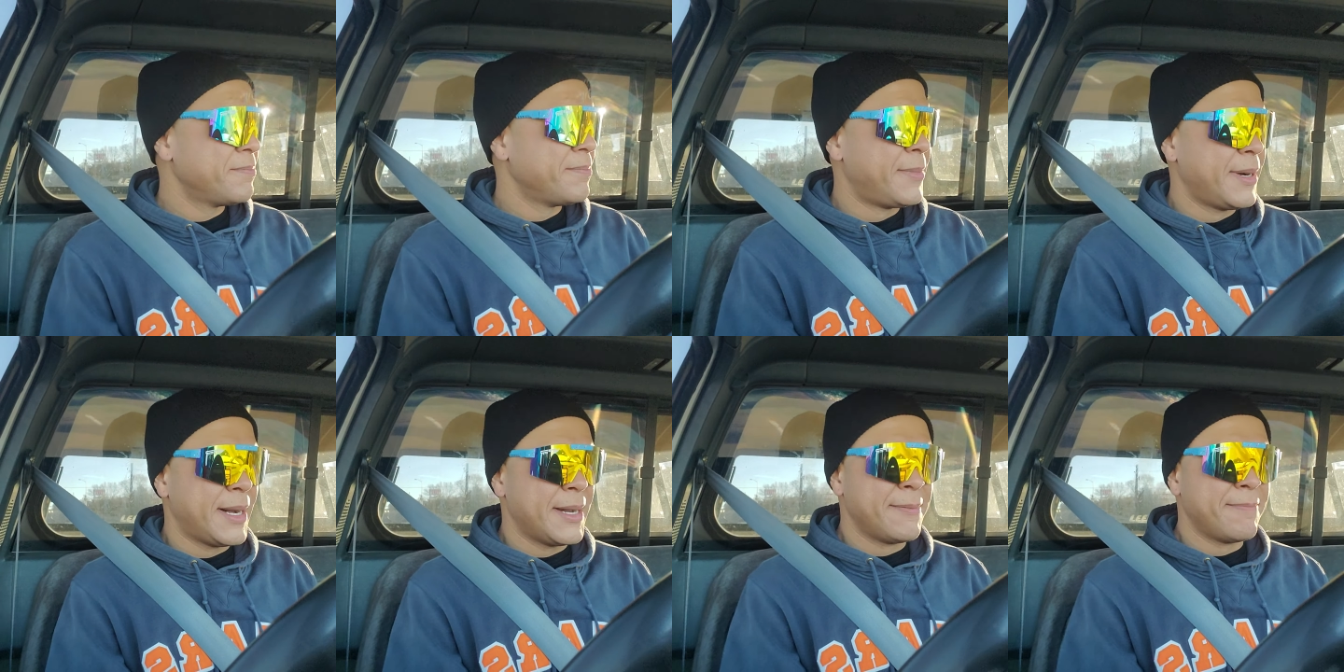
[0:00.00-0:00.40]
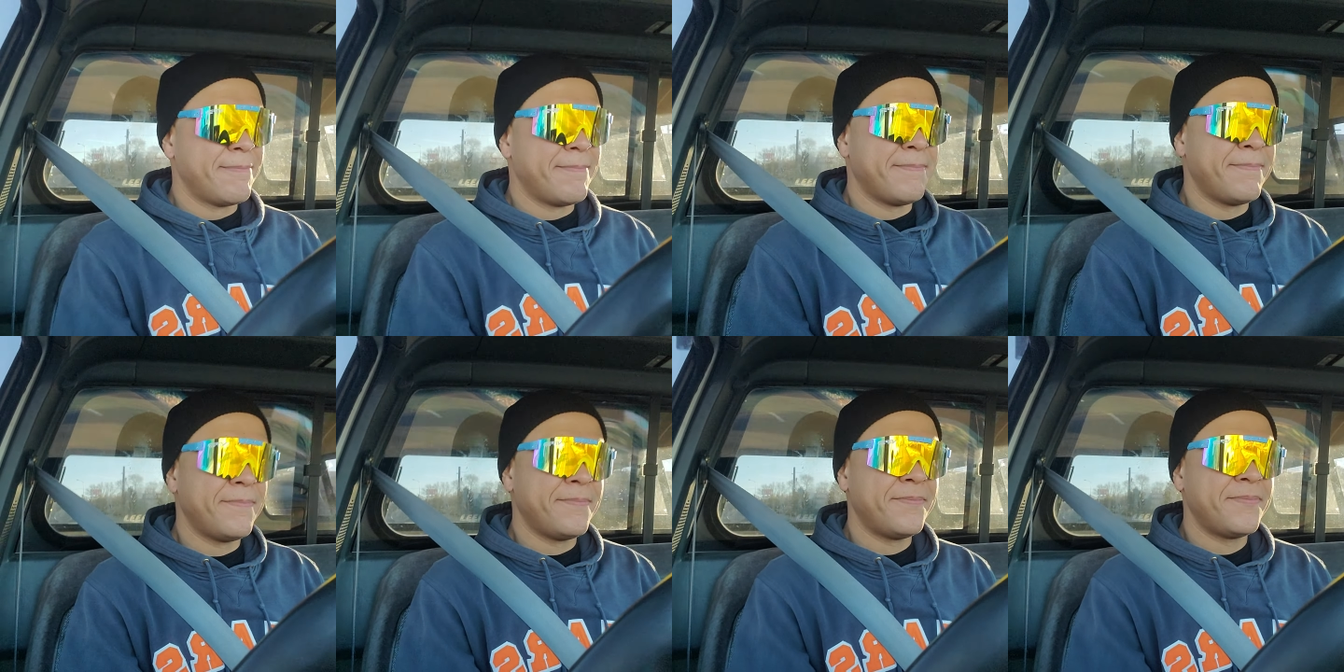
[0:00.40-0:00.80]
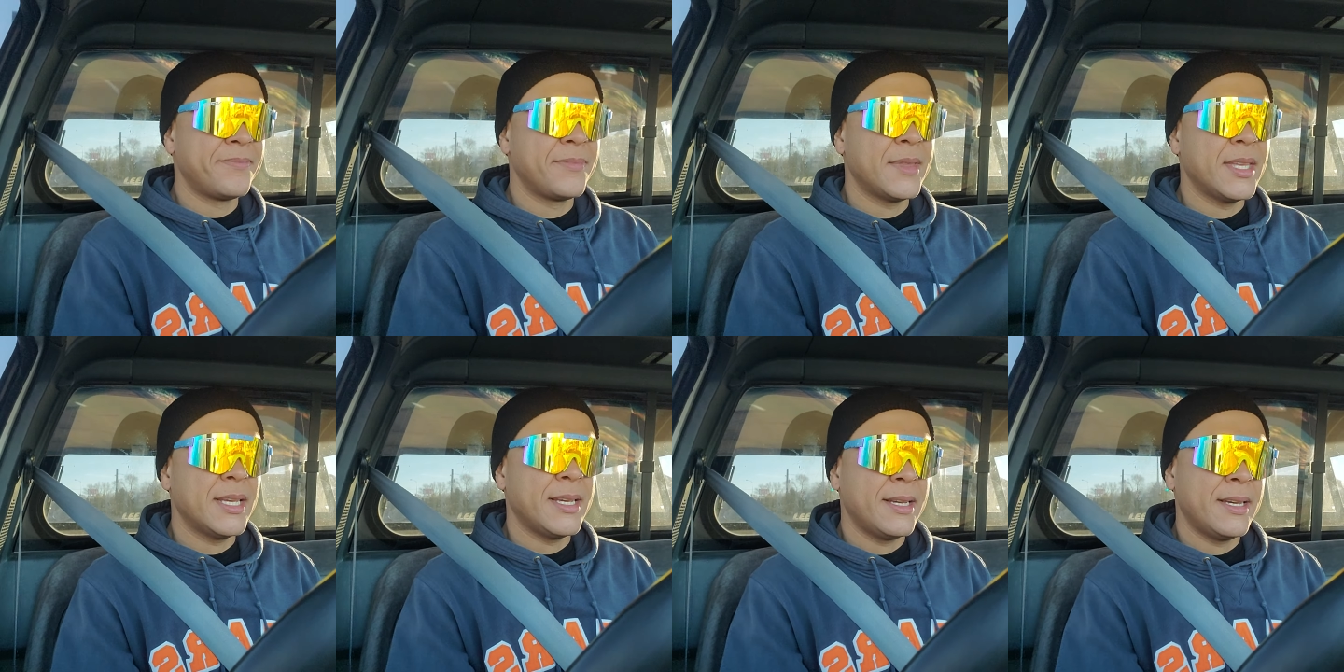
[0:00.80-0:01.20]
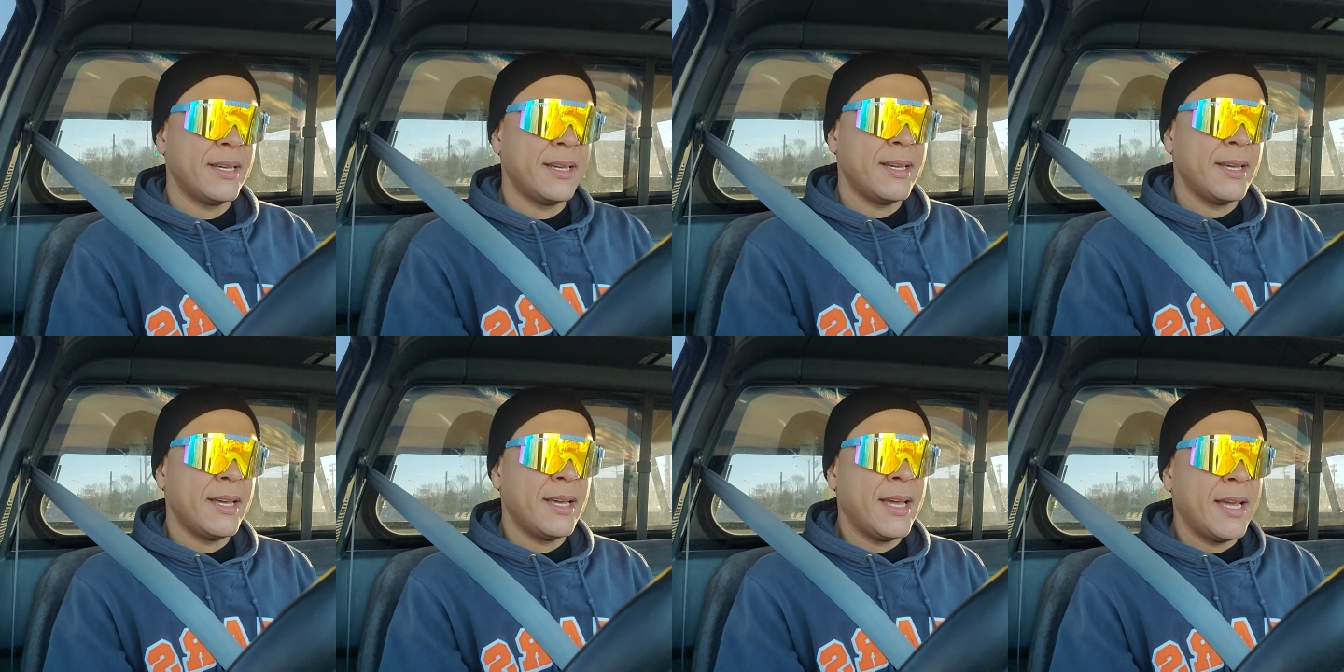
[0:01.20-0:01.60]
But
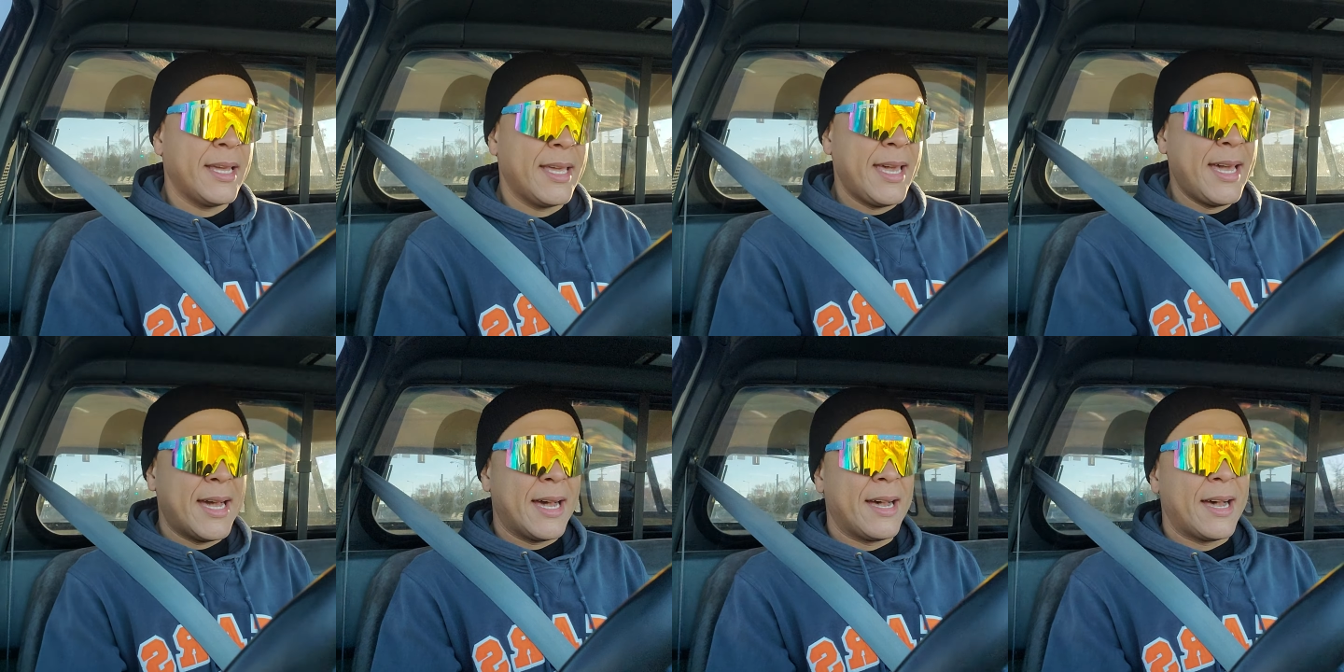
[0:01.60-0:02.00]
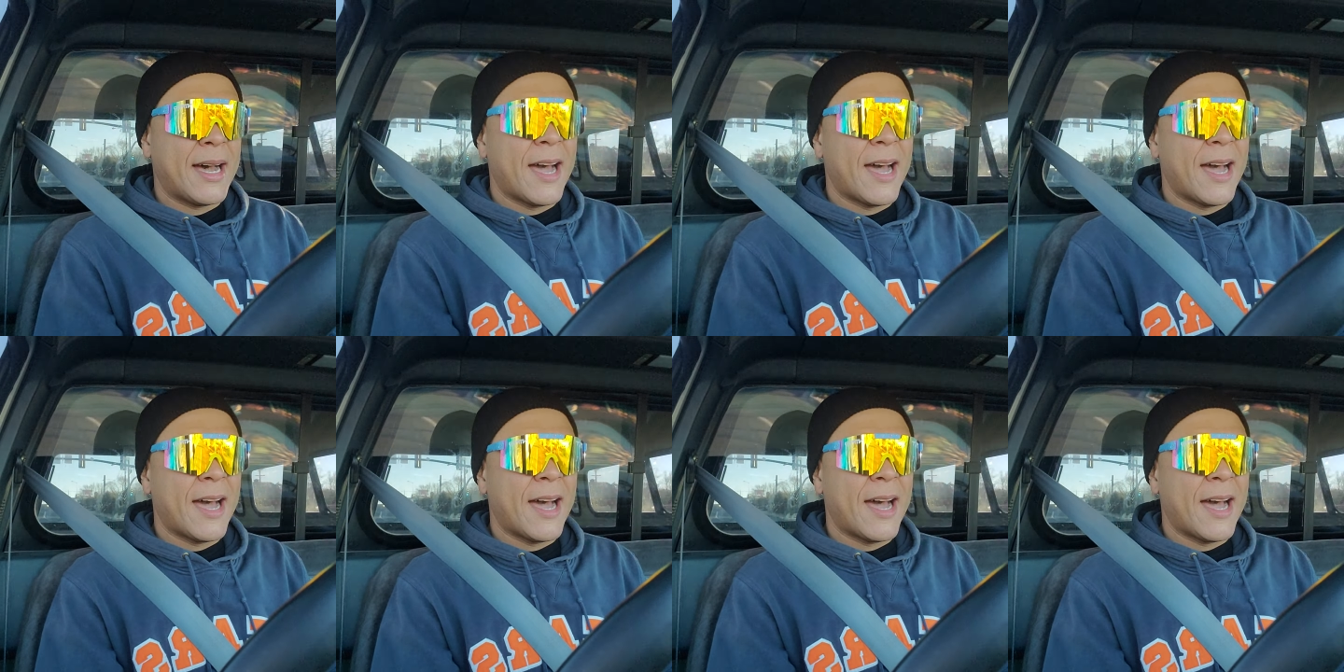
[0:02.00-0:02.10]
yeah,